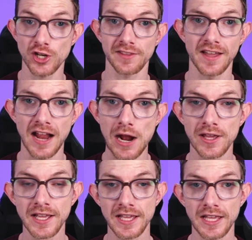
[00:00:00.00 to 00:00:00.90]
check that out
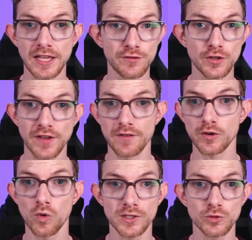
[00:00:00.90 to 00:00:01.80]
if you've
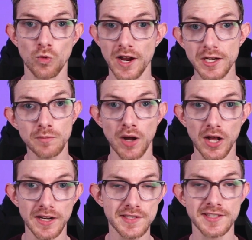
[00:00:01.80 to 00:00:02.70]
ever wondered why your
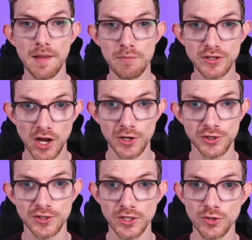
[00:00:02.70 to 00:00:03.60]
body
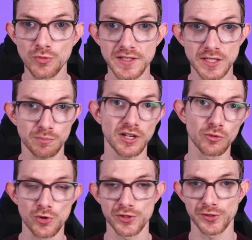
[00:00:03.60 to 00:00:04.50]
sabotages you when
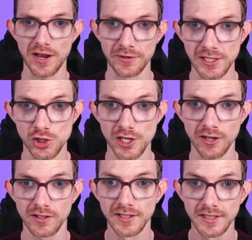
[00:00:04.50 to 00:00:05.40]
spring rolls around each
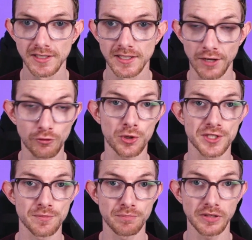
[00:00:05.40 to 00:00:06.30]
year. Of
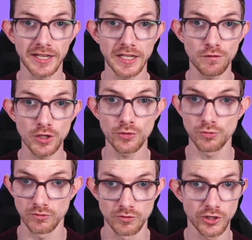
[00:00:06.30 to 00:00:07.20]
course, plenty of you
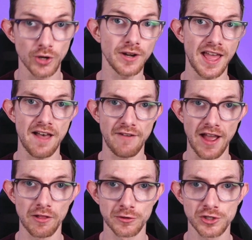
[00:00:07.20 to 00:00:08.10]
don't have
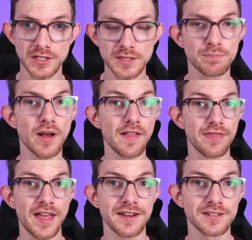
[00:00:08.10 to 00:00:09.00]
allergies,
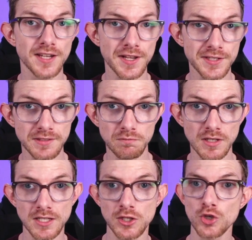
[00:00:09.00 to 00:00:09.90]
but that doesn't
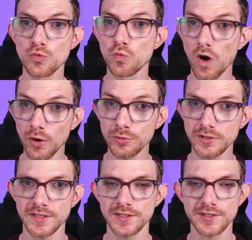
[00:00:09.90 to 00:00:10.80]
mean you
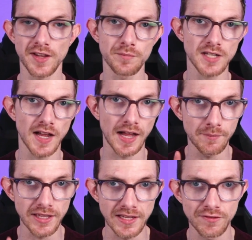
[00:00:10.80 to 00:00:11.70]
won't
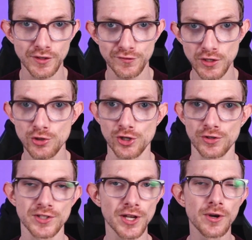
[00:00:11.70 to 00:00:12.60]
sometime in the future.
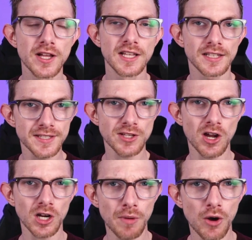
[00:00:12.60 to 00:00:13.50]
So let's
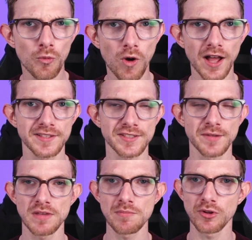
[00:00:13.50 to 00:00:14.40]
talk about why
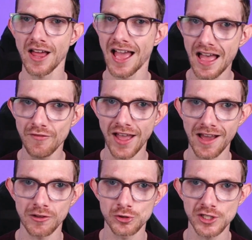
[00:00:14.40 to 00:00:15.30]
some people have
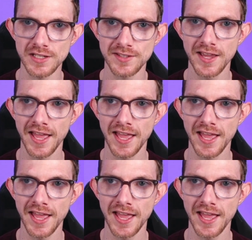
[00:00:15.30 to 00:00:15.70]
allergies